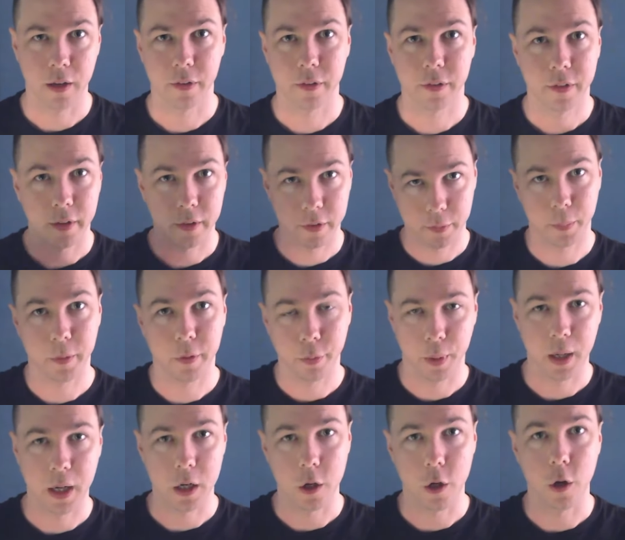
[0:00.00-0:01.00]
It sits
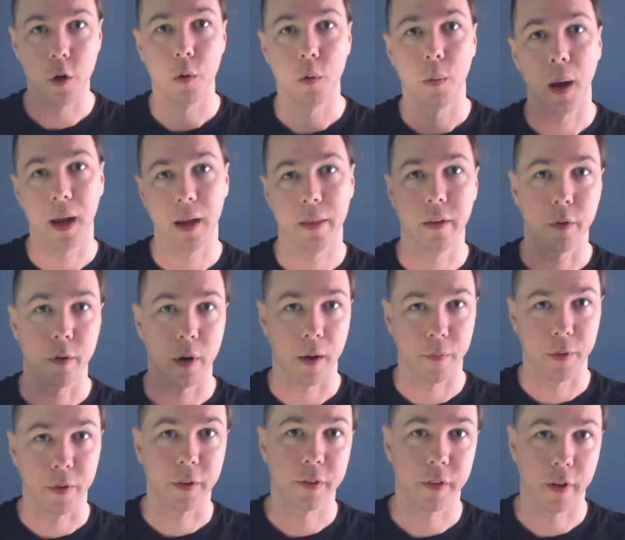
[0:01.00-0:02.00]
between you and the
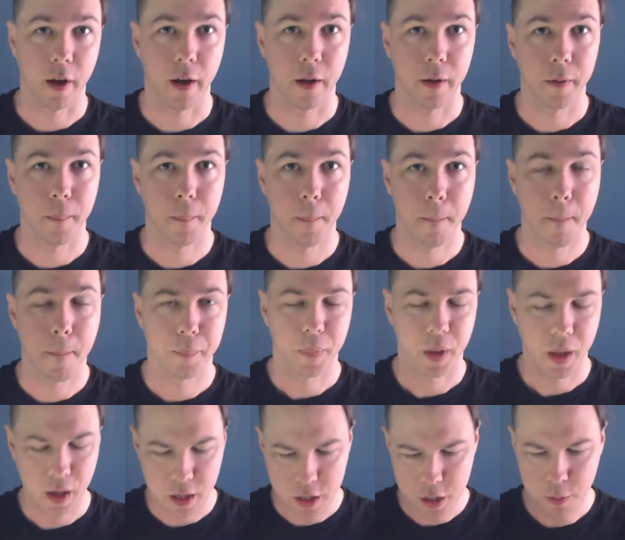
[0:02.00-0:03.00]
graphics card.
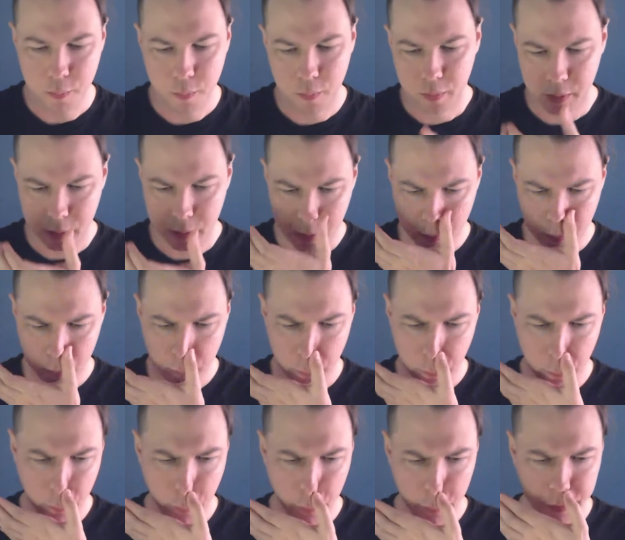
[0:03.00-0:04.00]
And
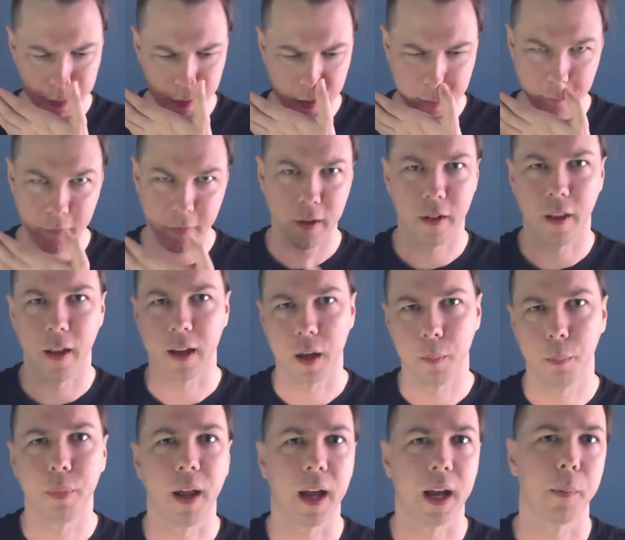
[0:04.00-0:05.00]
you think of it like
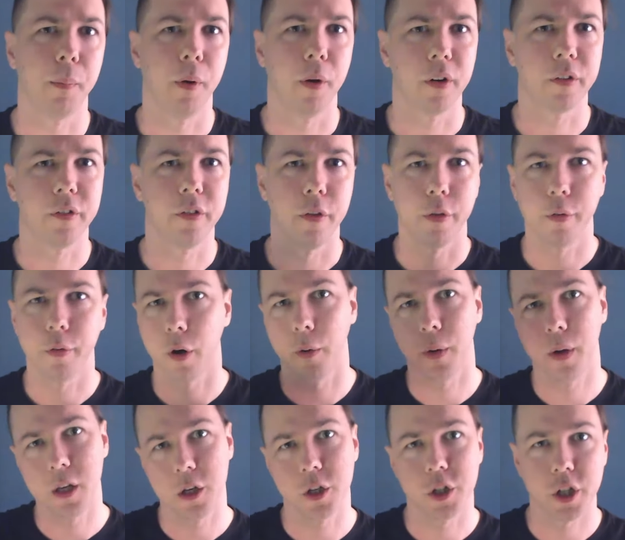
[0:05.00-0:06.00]
a black box. You throw
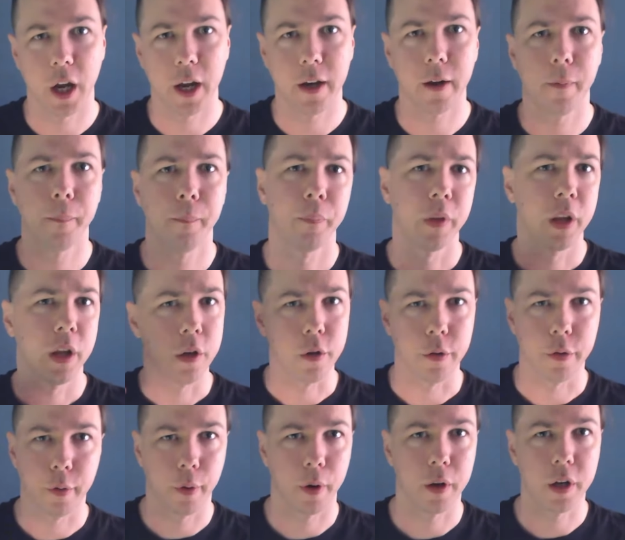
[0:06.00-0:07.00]
in your shader,
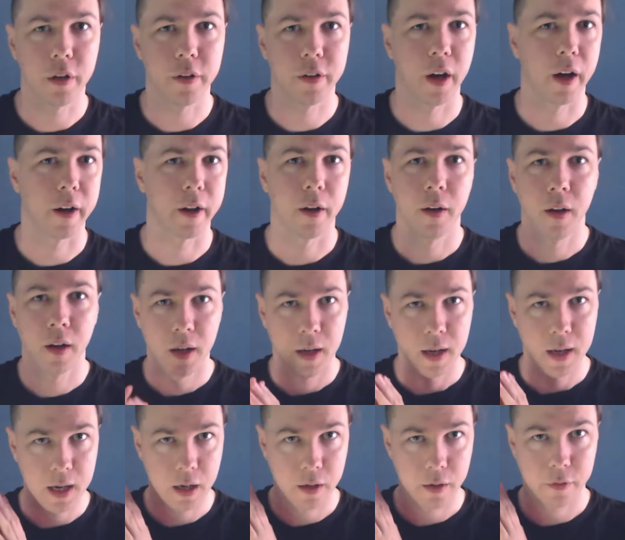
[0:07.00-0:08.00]
you throw in your data,
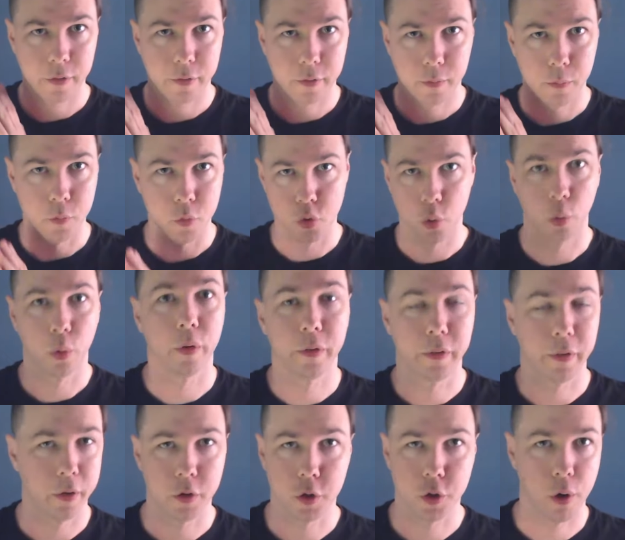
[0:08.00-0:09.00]
it
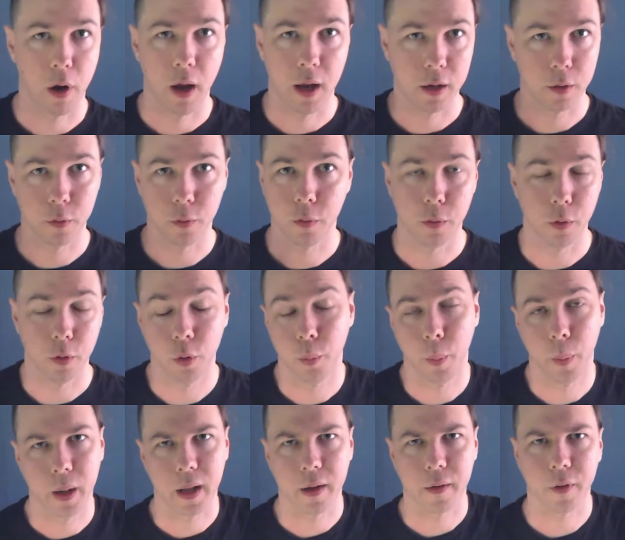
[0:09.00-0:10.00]
draws a triangle or
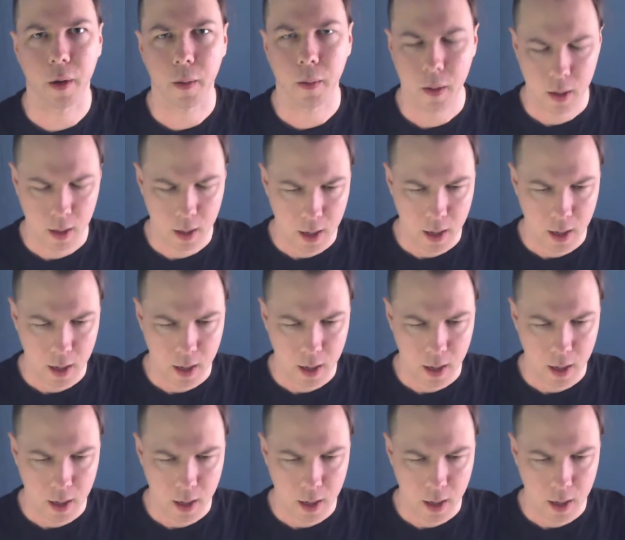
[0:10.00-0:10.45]
whatever.